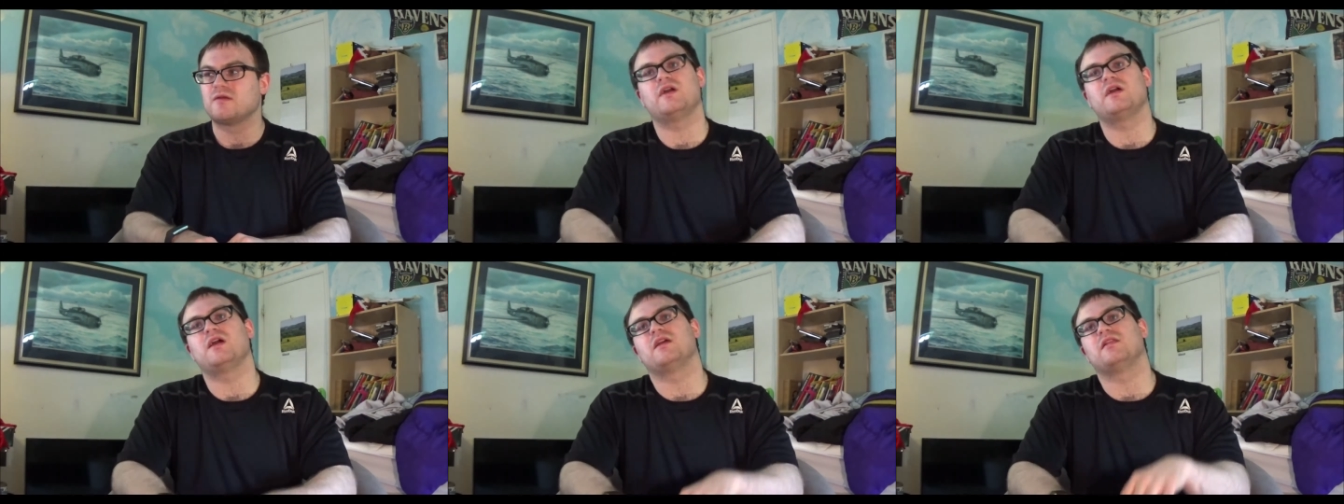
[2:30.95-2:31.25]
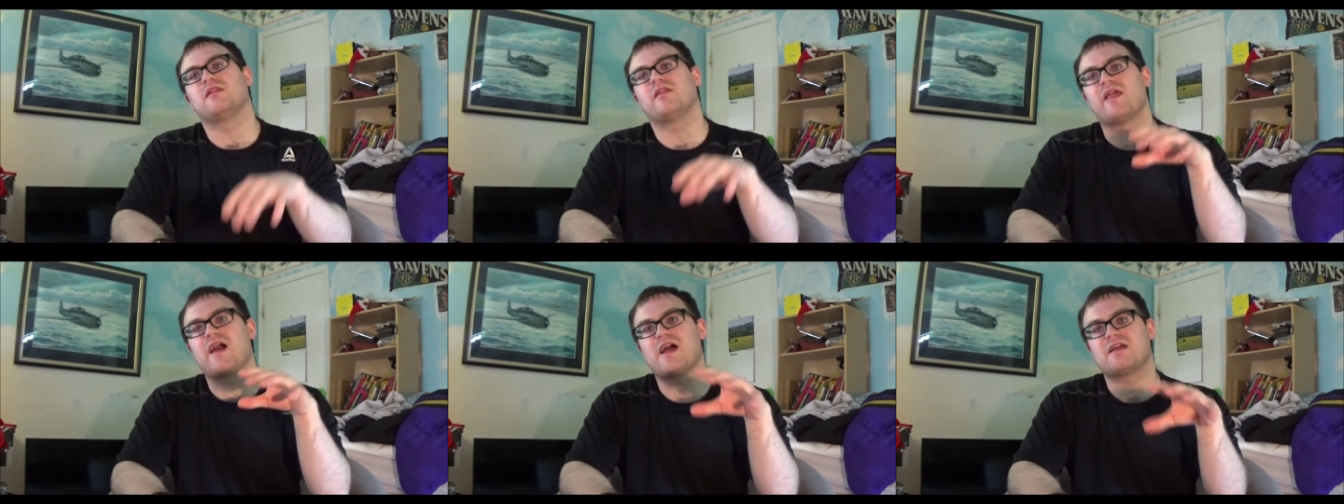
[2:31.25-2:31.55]
And
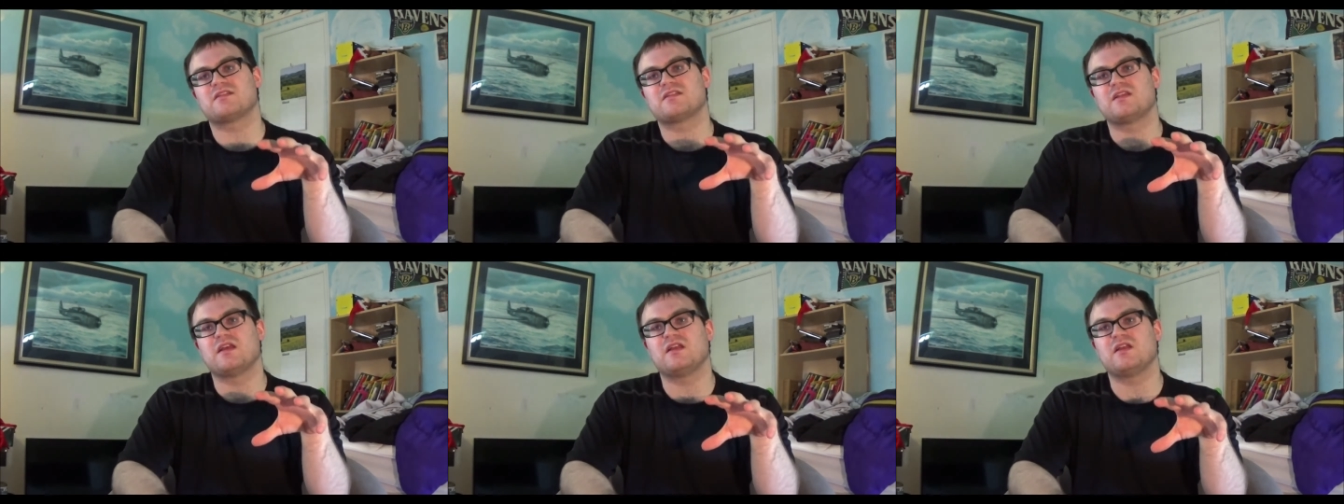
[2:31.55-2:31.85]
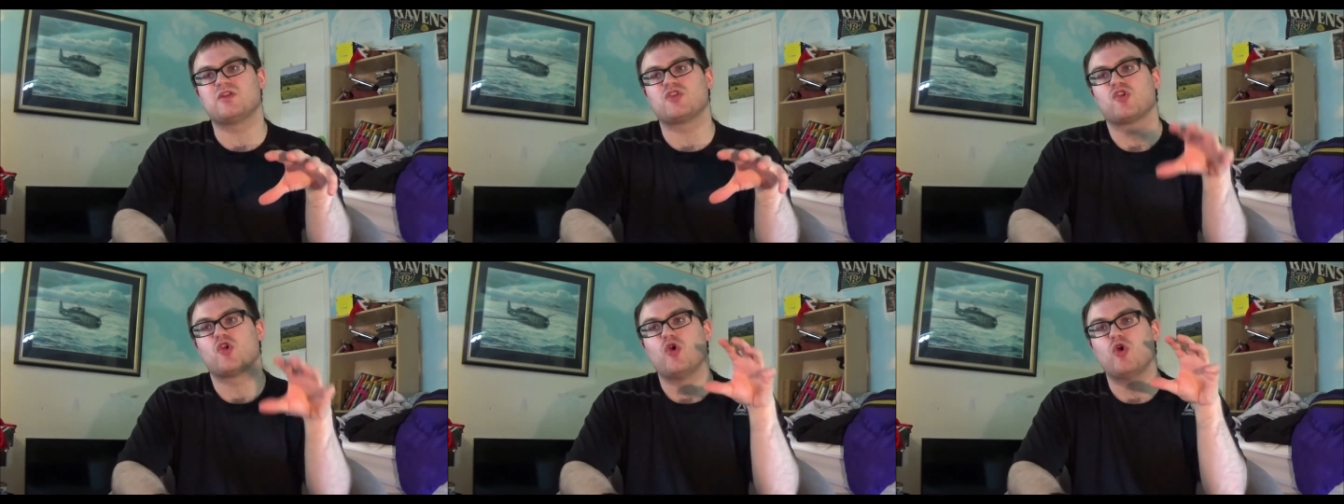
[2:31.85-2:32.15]
the last thing
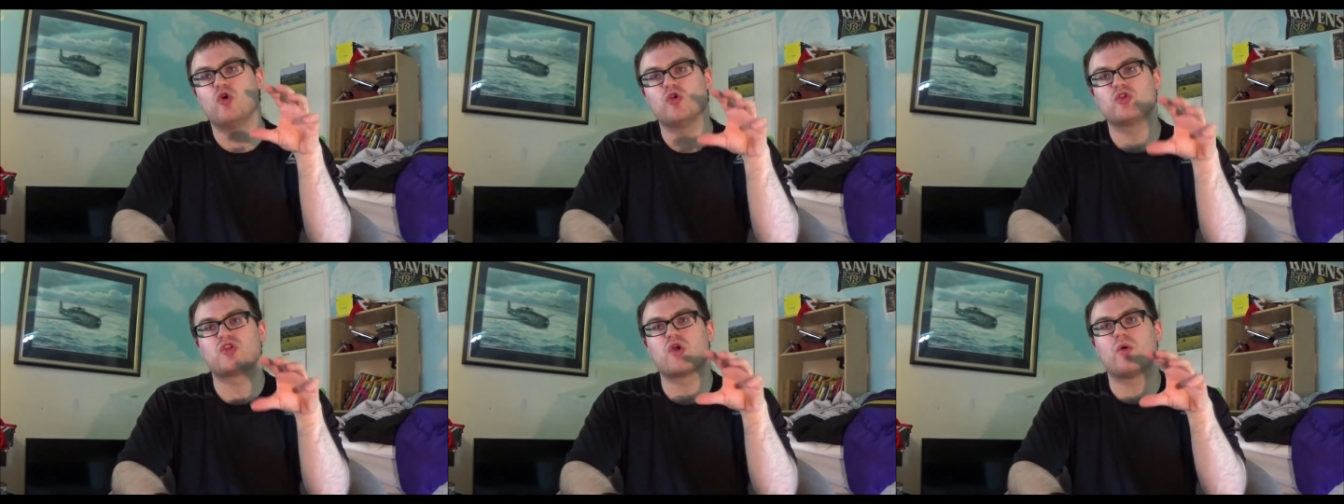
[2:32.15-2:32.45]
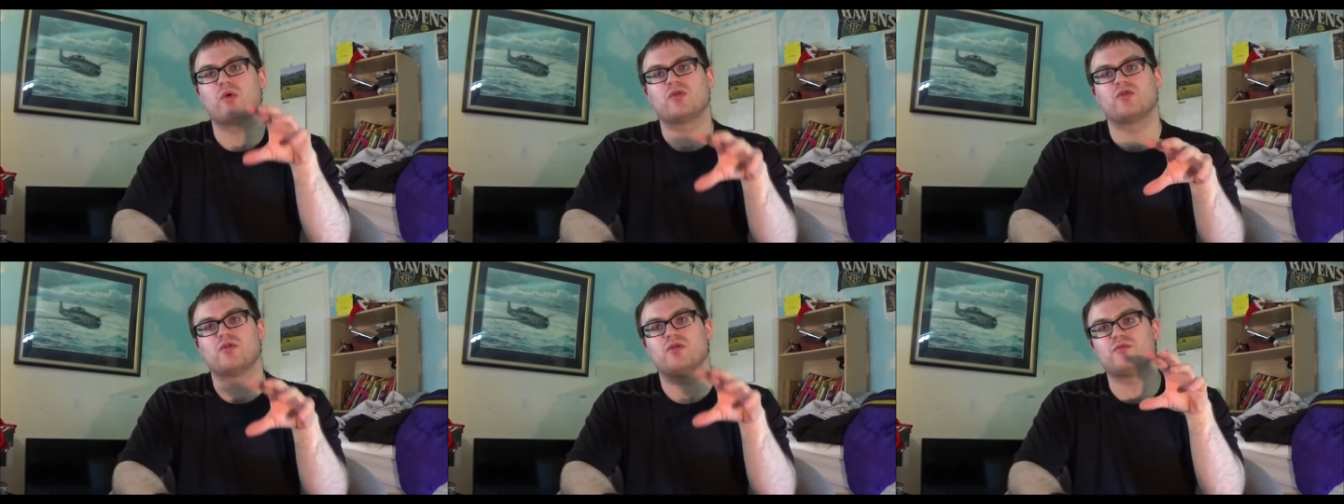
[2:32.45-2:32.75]
is, who's
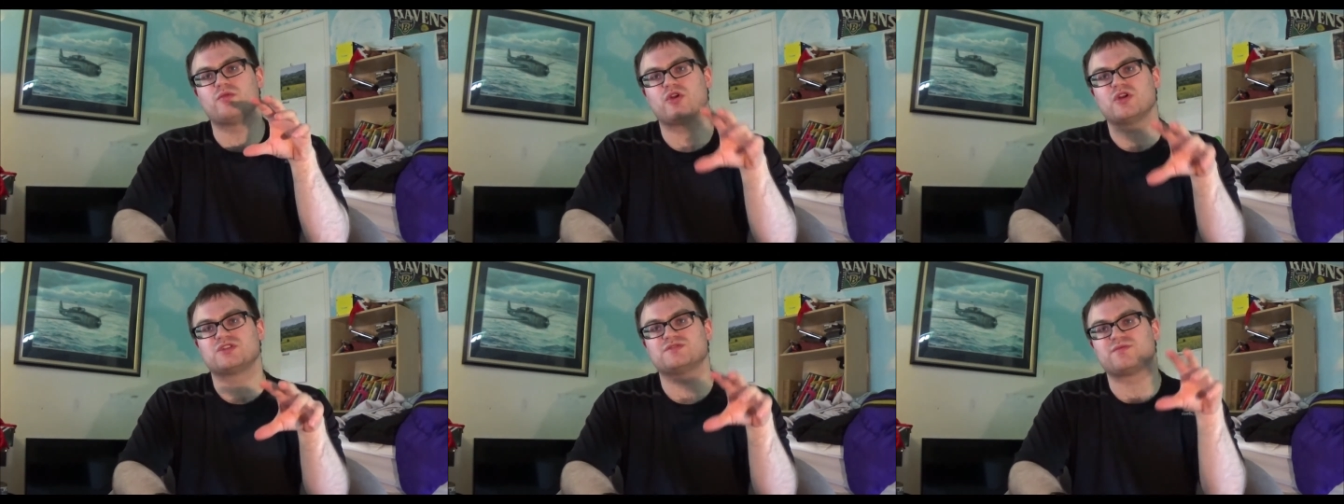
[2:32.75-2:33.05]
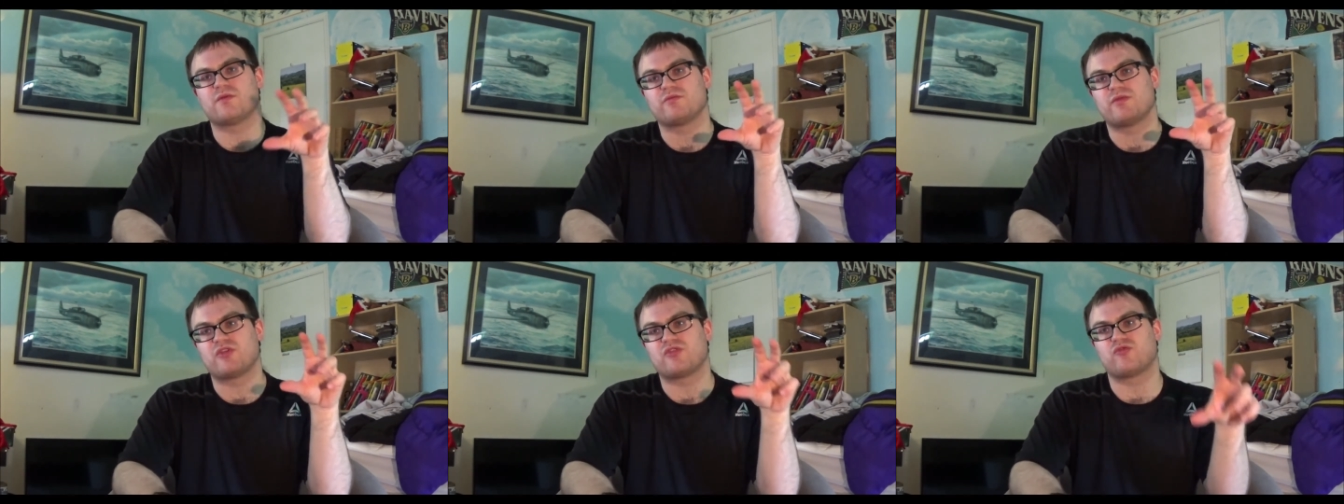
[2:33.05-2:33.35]
going to emerge
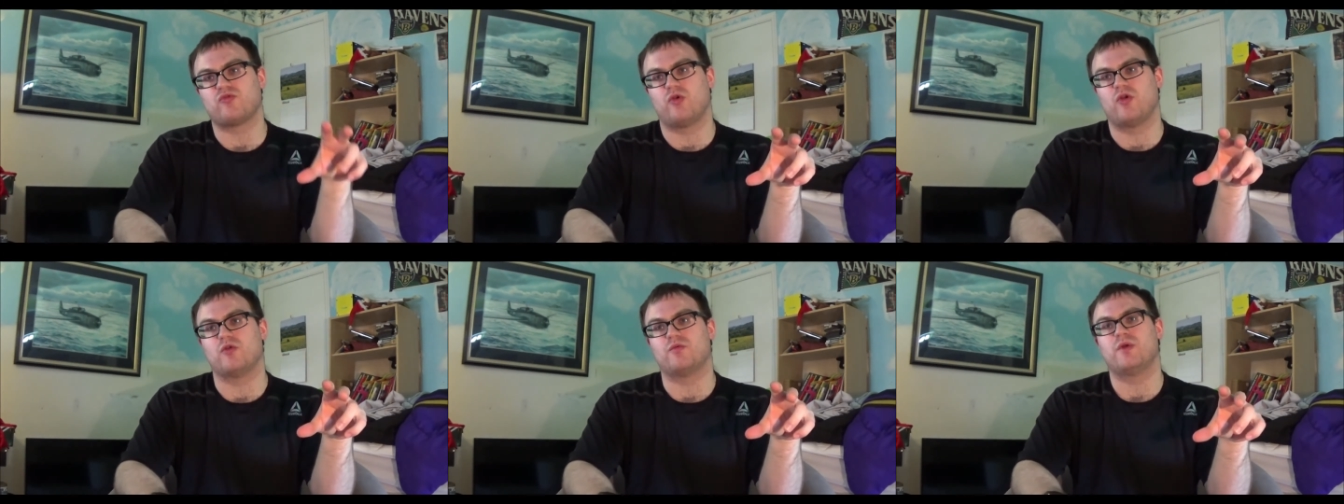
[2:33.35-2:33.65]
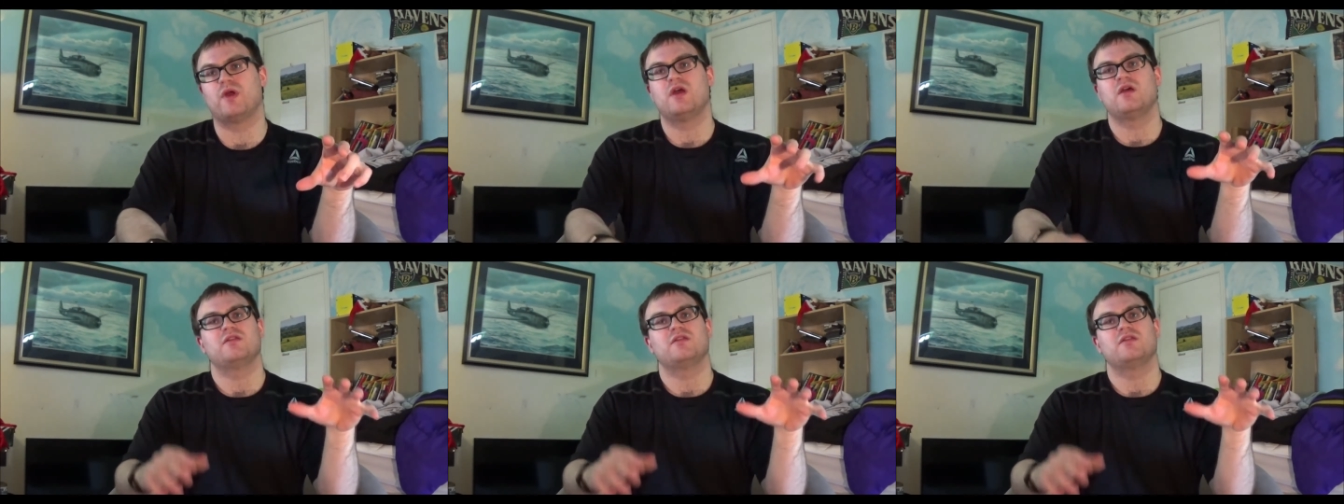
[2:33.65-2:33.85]
from this group?